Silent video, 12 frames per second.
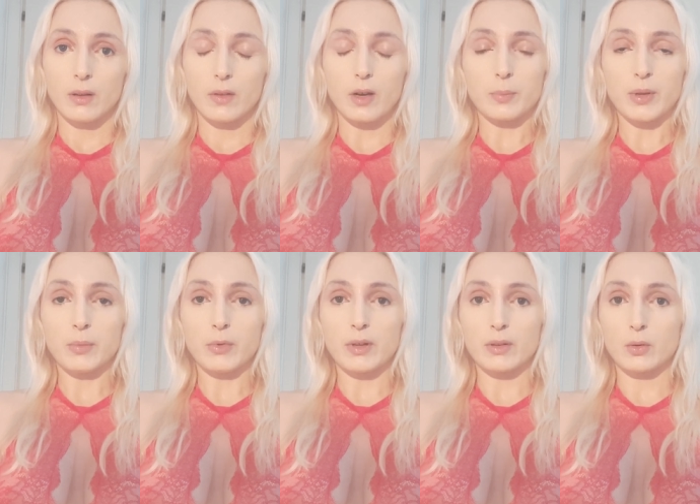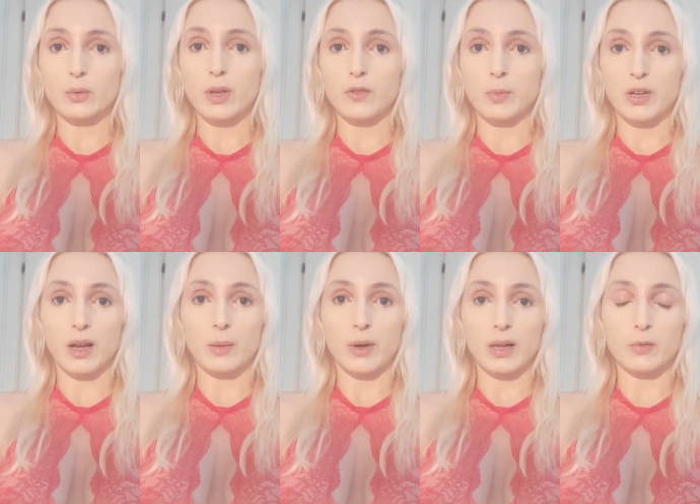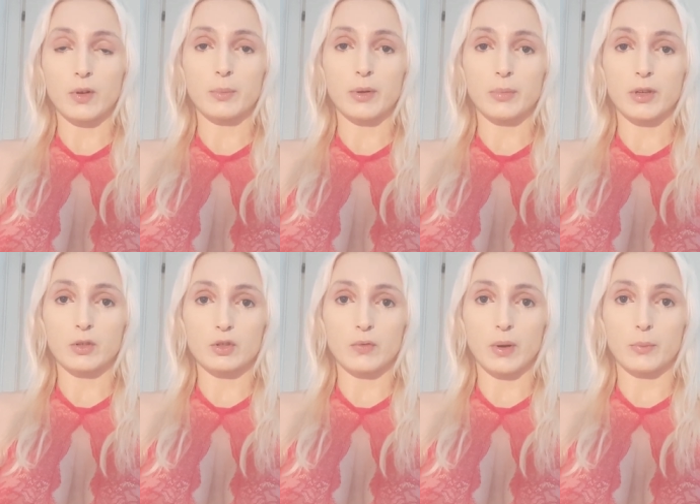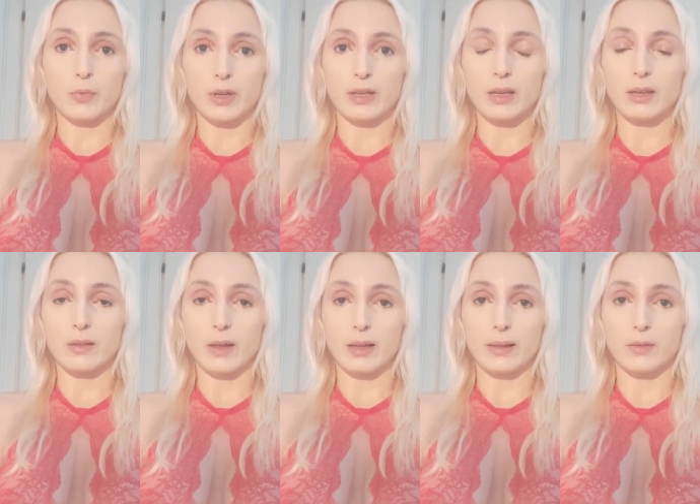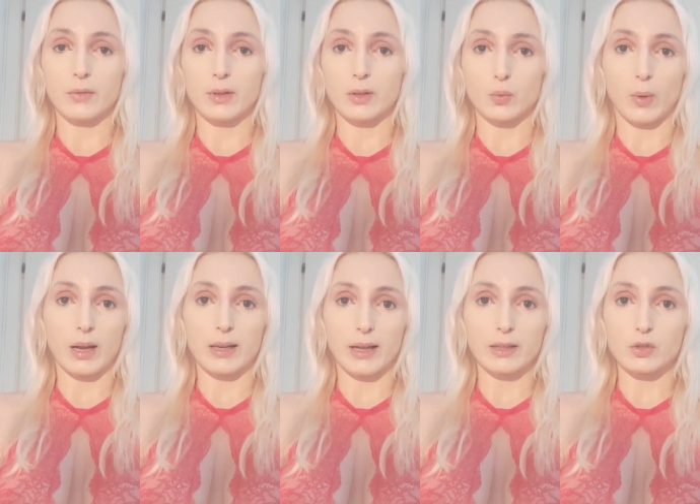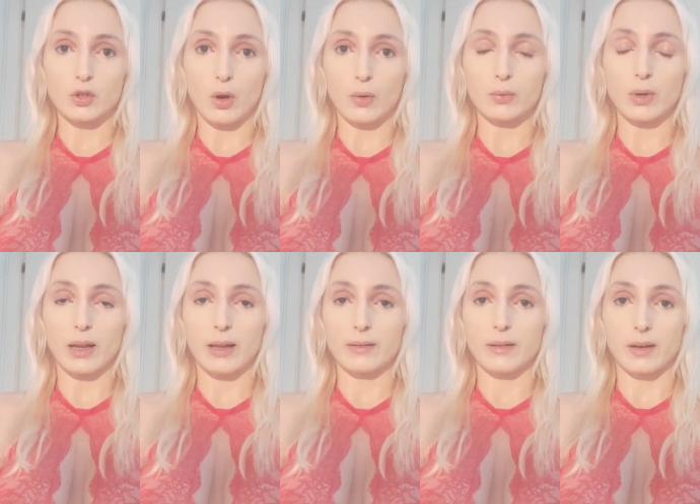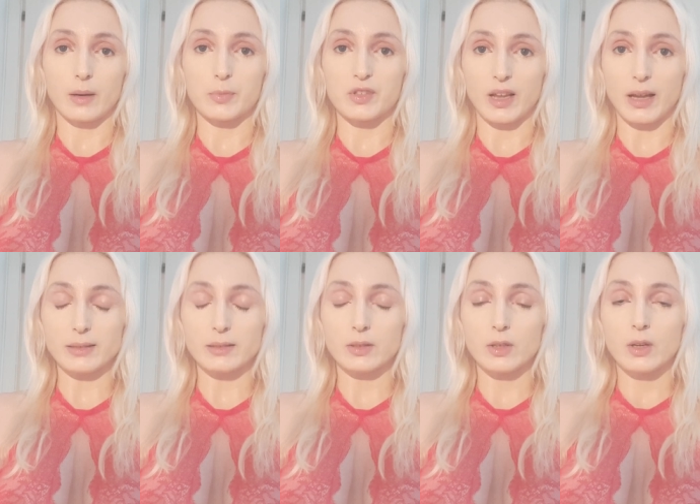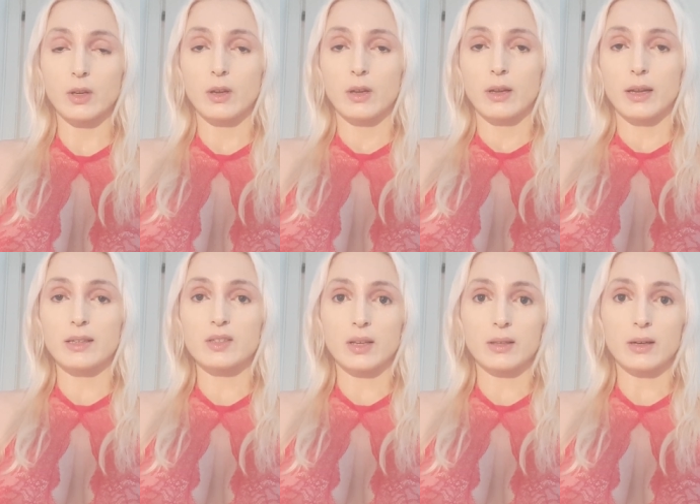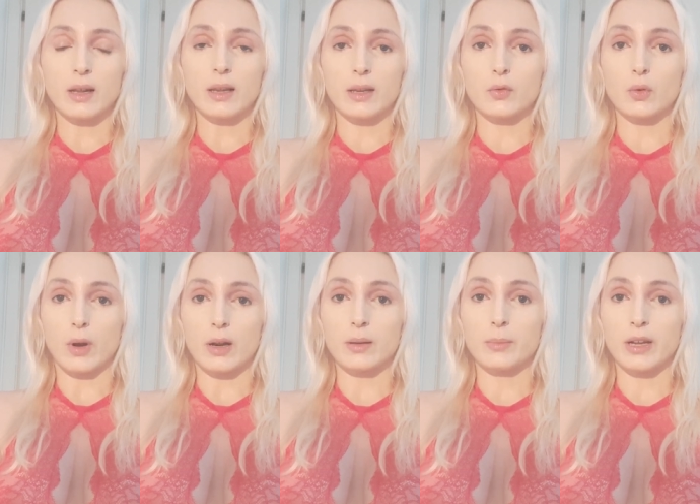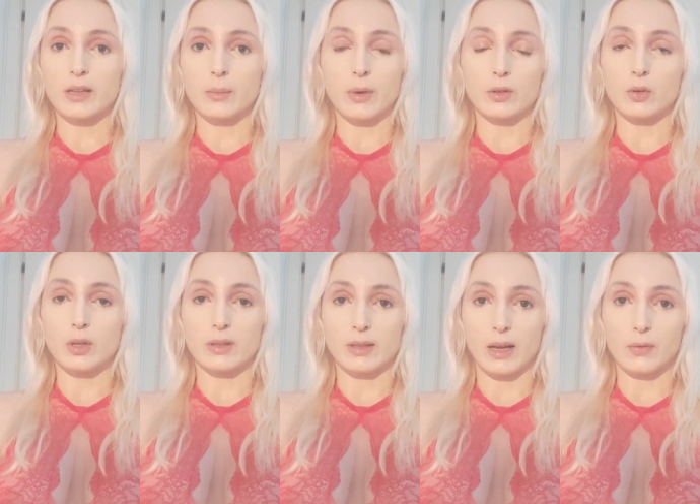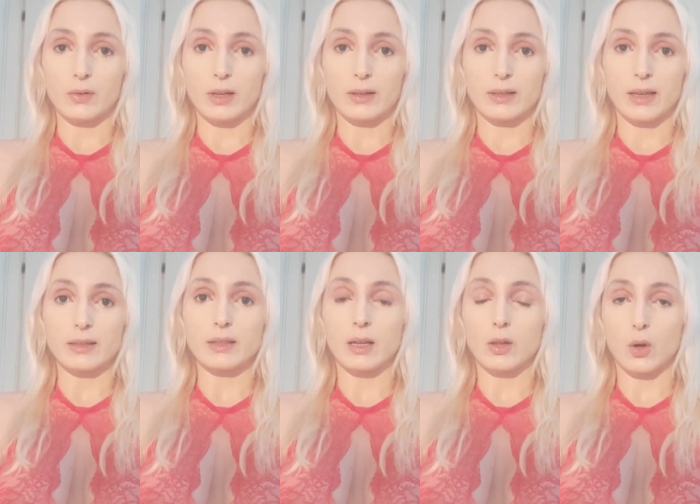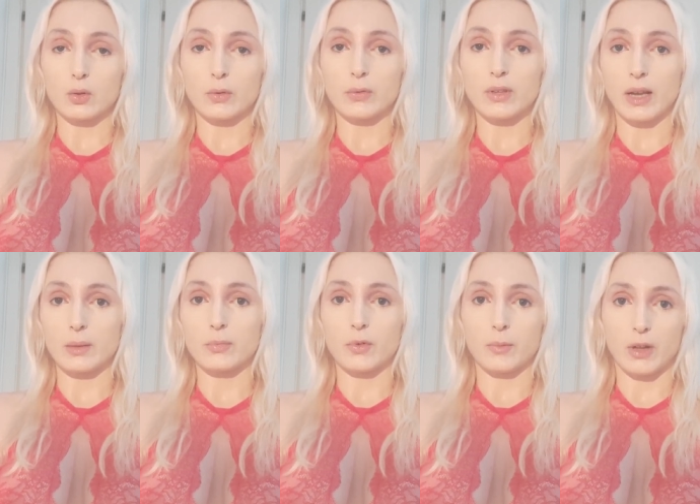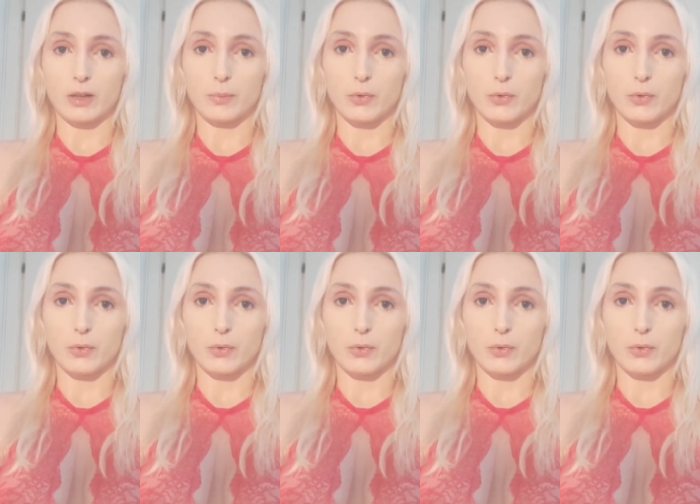there are people that could have become alpha but because of upbringing they live in the twilight zone and they're upset in general, if you are a beta man, you can definitely get a lot of help from that